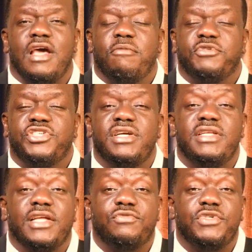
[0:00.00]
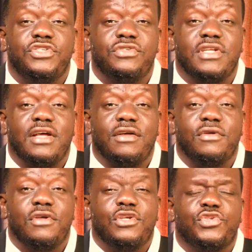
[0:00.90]
I'm sharing that with you
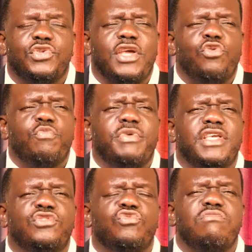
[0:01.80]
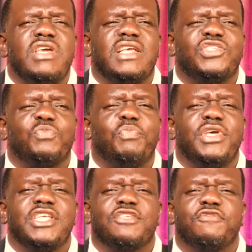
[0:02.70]
now so that you begin to make
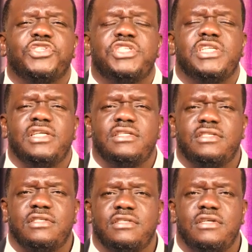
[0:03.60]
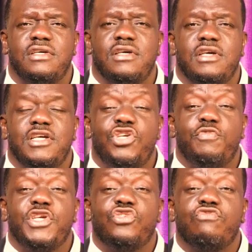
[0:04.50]
space for change.
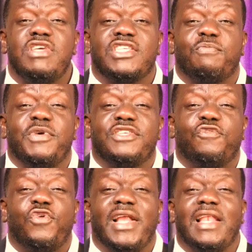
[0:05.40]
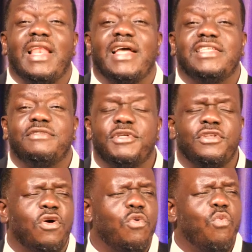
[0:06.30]
You begin to make space for
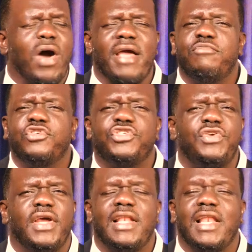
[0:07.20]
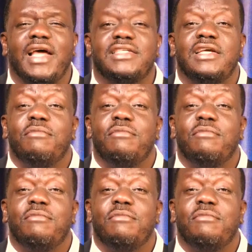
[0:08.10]
enlargement. Why must you enlarge?